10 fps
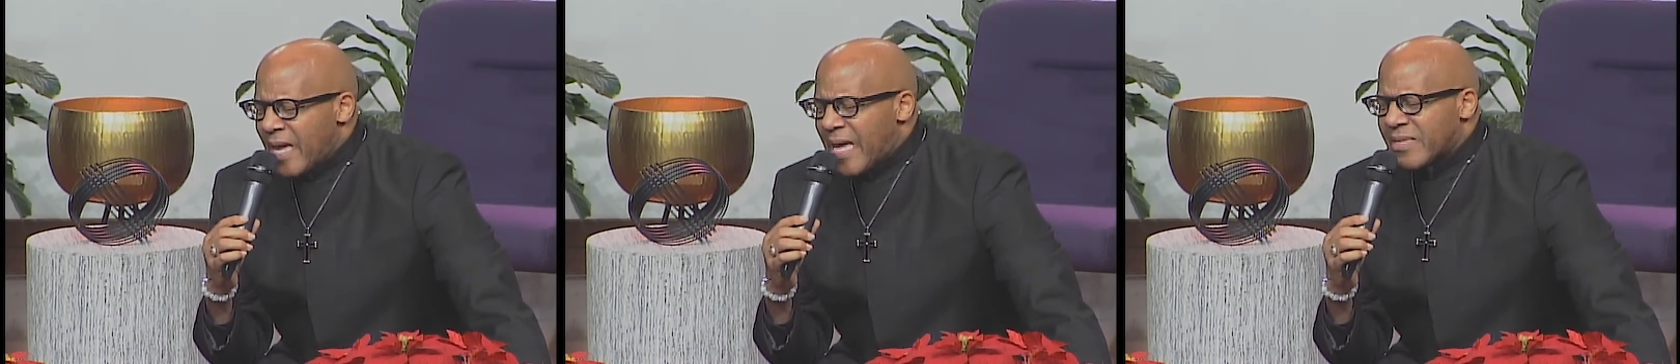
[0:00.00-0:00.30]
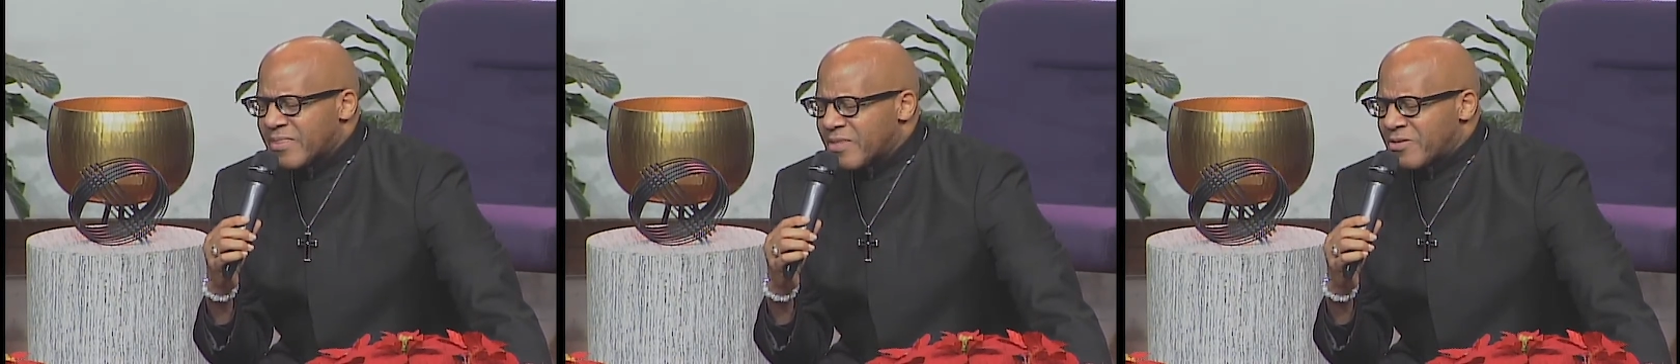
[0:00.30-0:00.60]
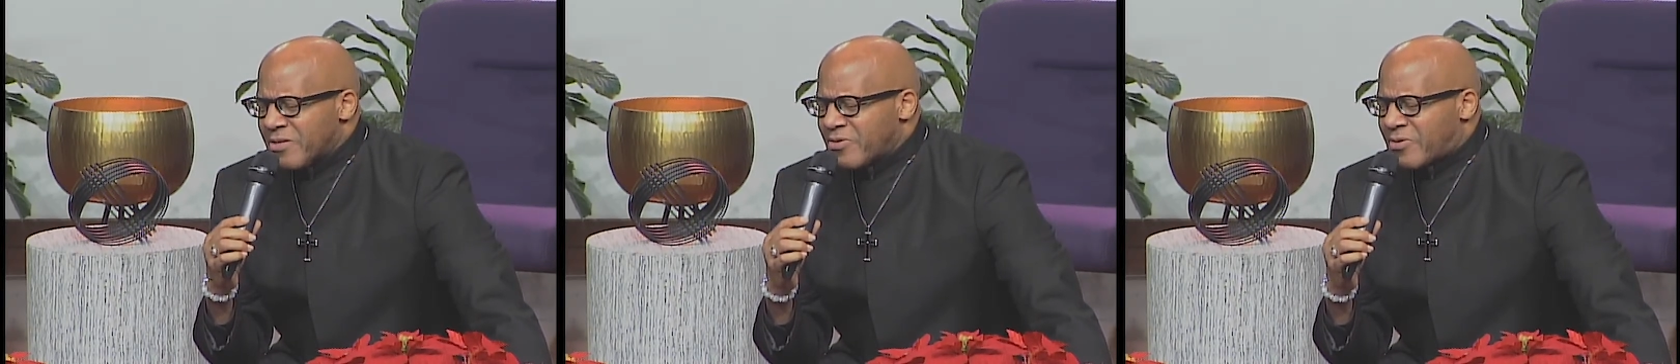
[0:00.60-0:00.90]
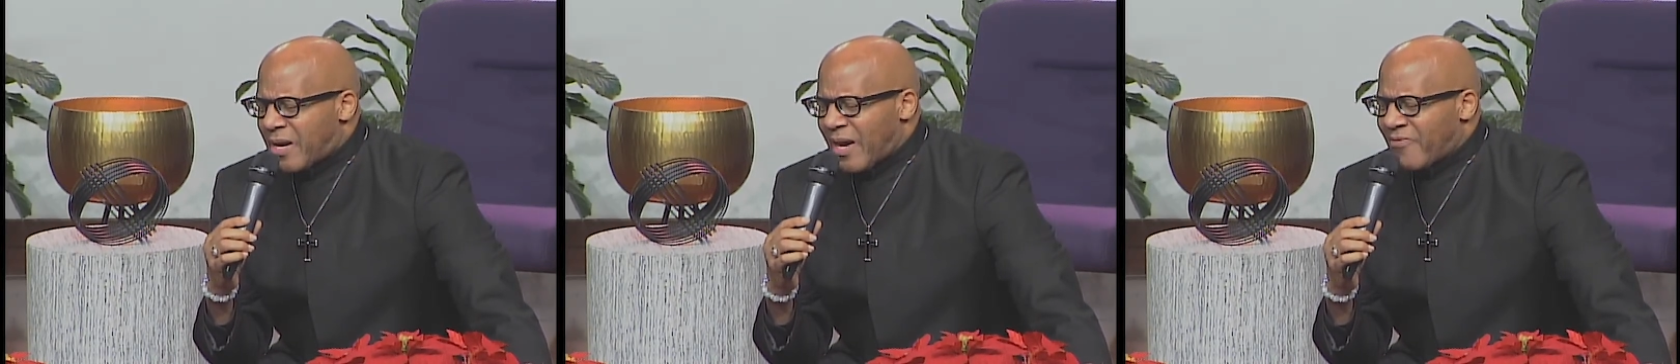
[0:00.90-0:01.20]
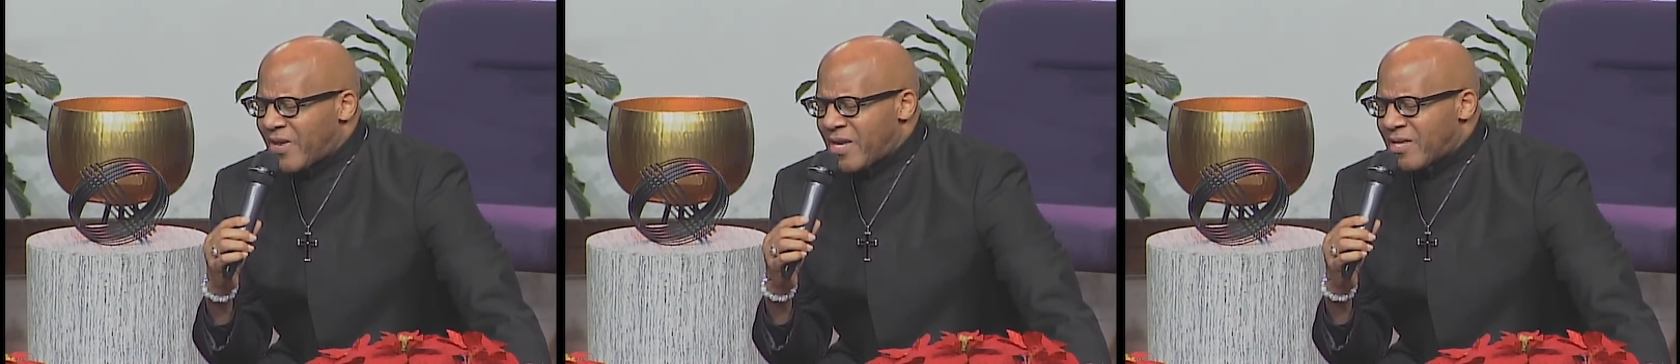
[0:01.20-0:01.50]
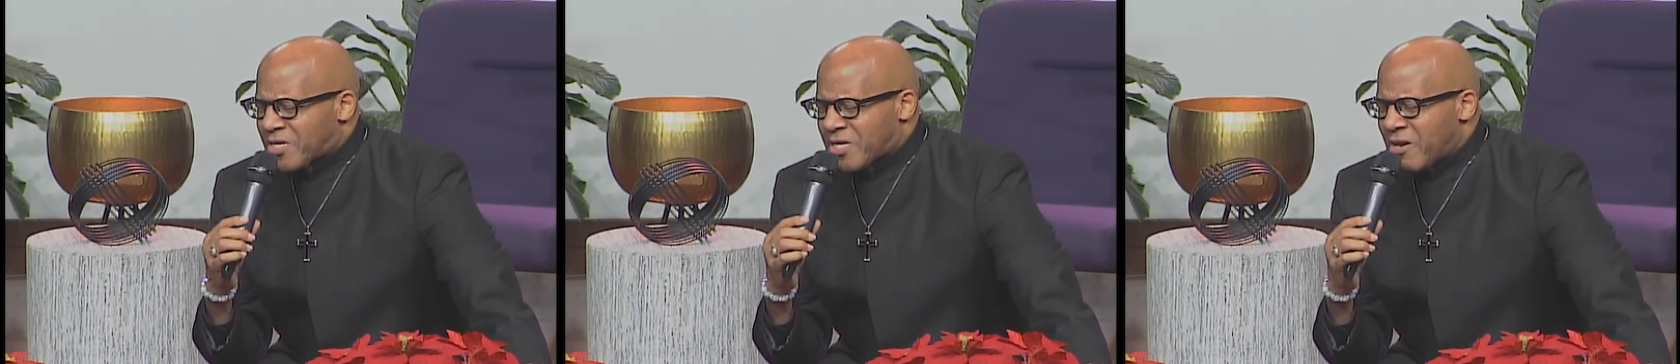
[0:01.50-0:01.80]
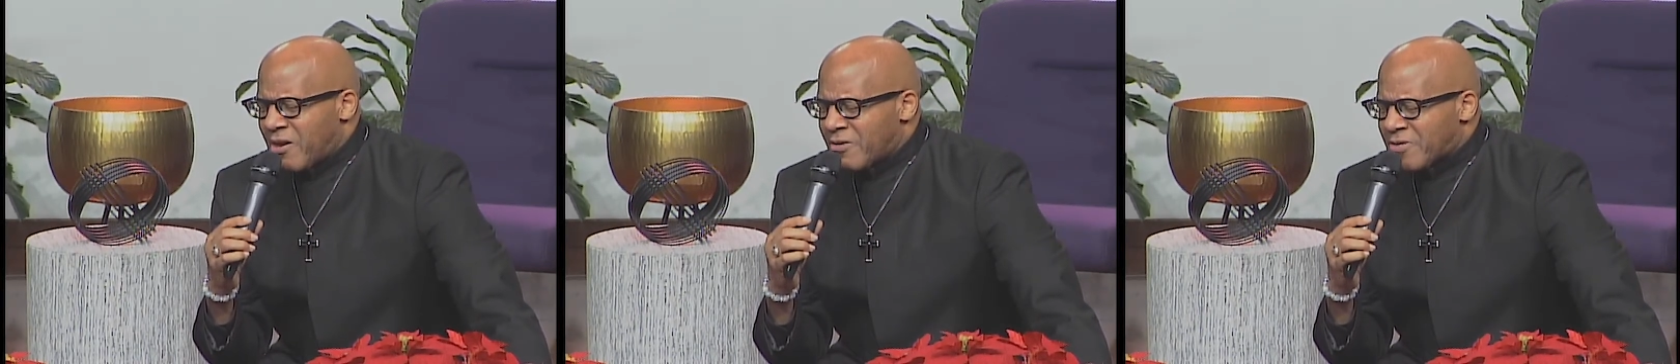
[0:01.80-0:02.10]
in the New Covenant
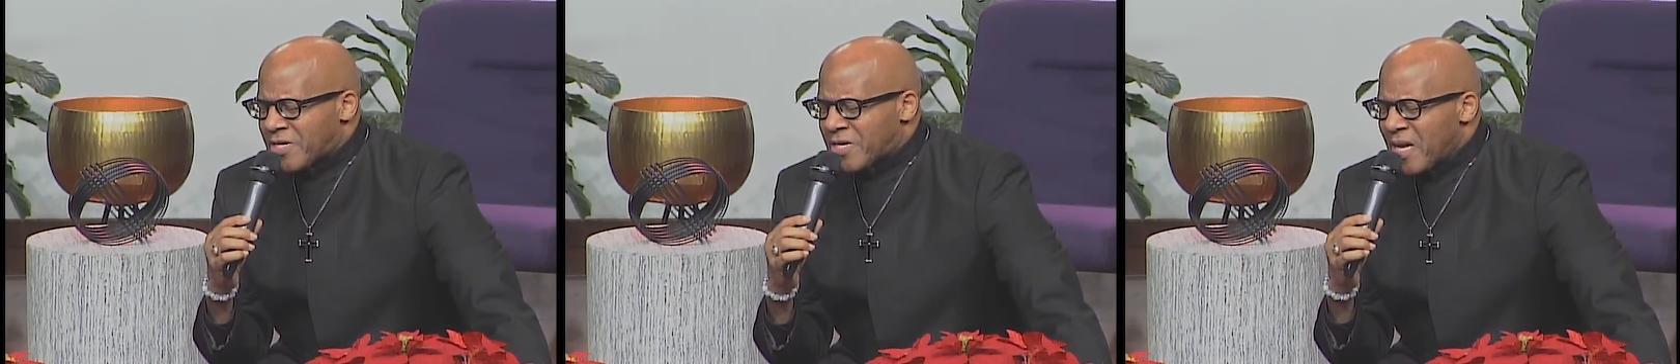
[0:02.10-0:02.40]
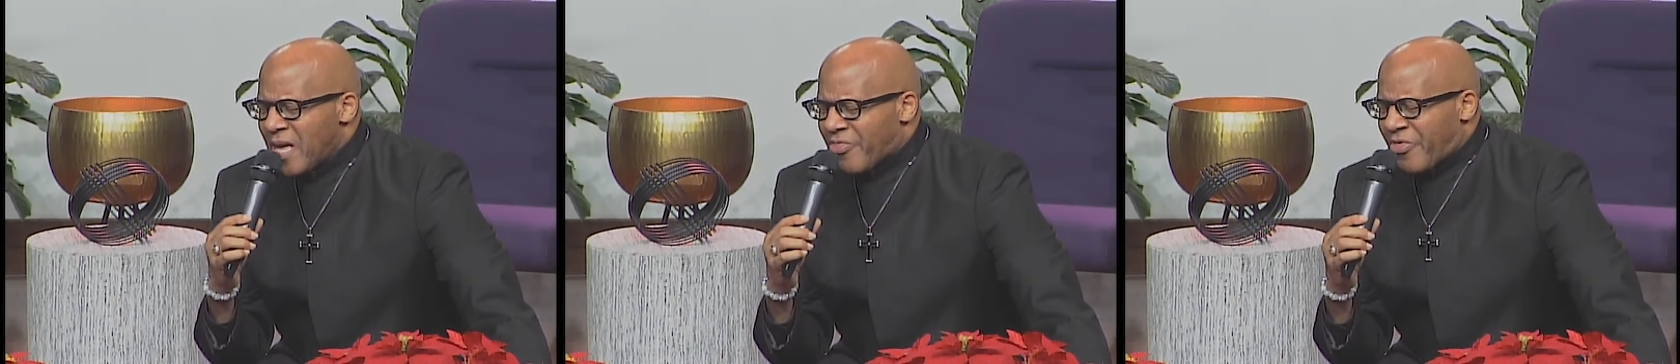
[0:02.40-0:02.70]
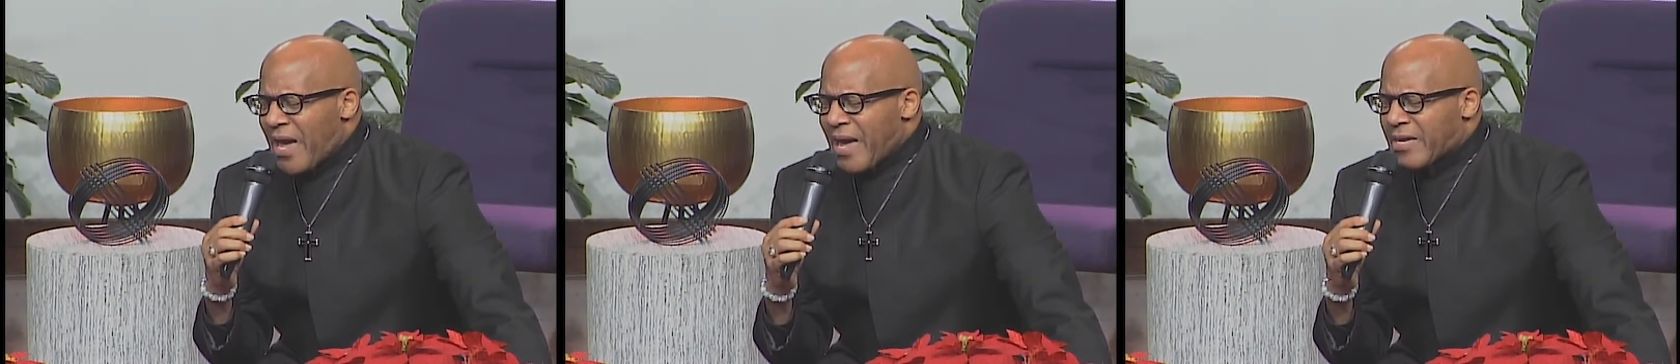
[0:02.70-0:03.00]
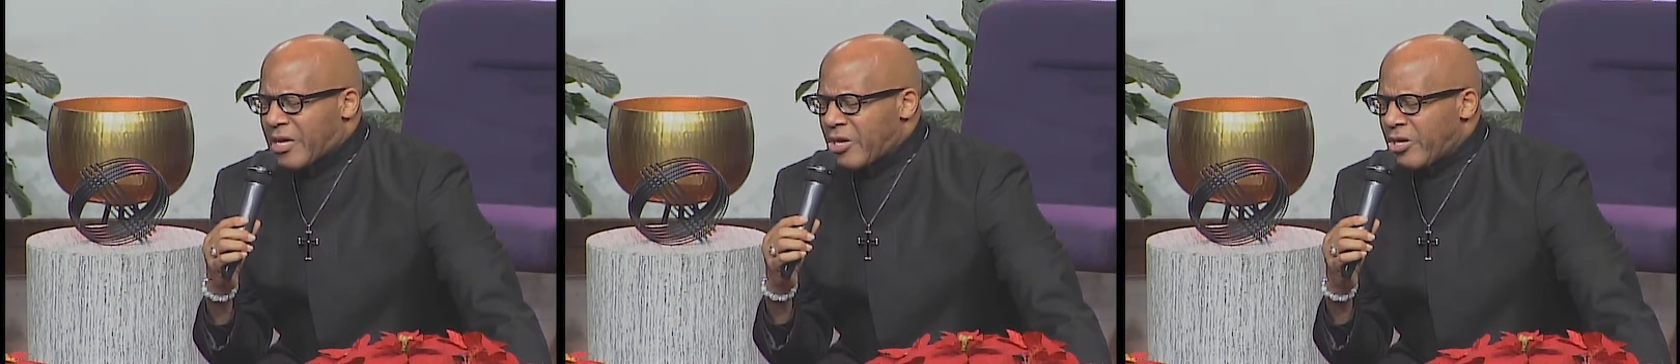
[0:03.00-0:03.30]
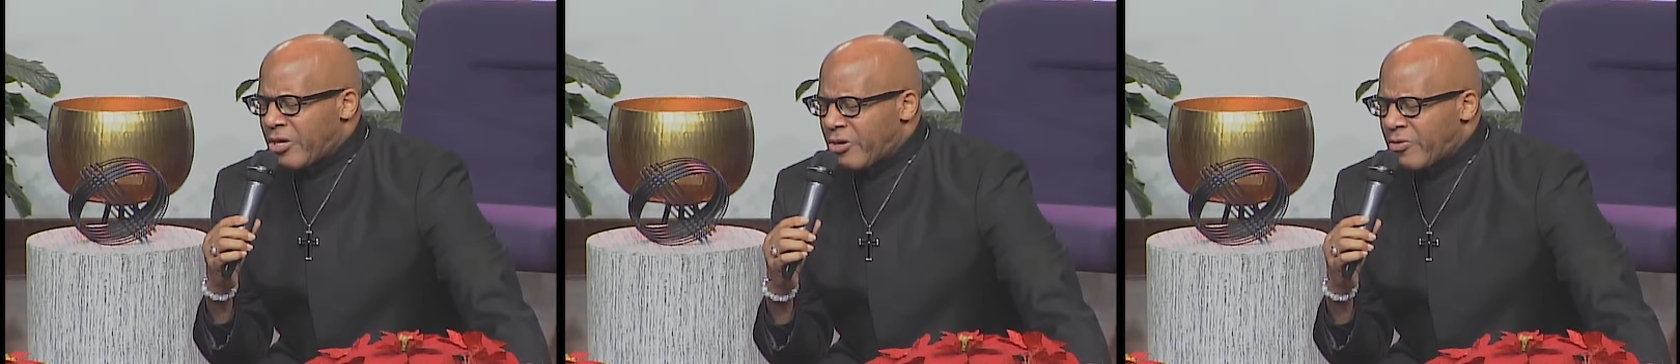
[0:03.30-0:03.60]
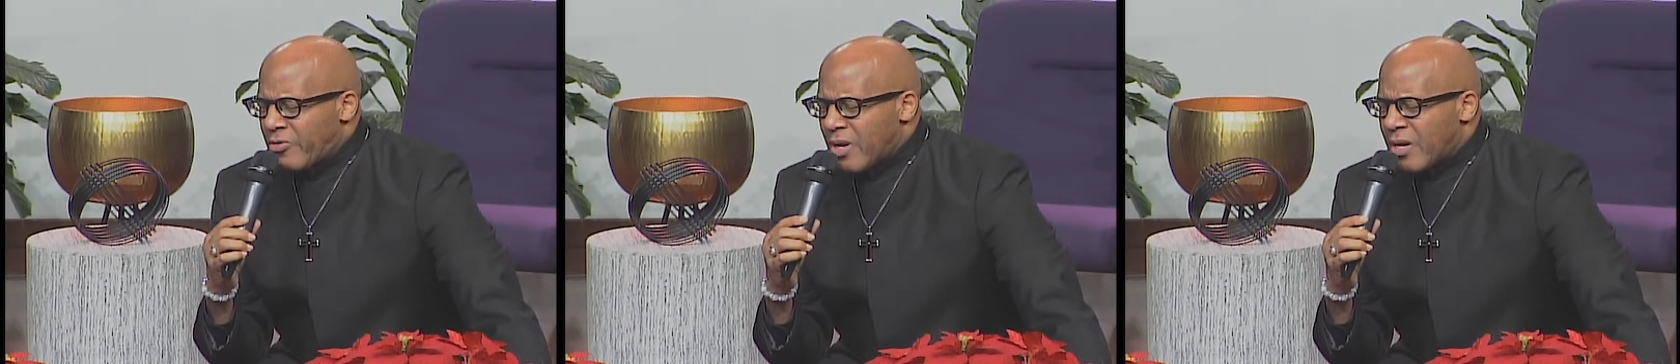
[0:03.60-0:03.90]
Church. Thank you,